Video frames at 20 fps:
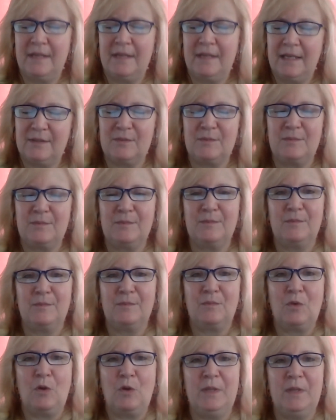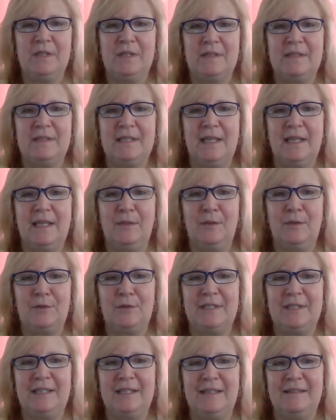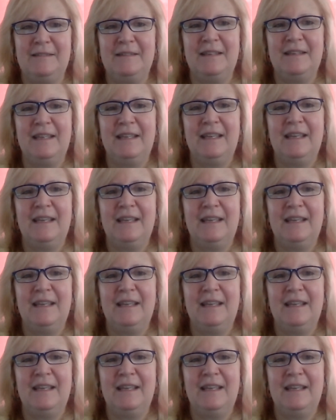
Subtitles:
That's Romans 10:13.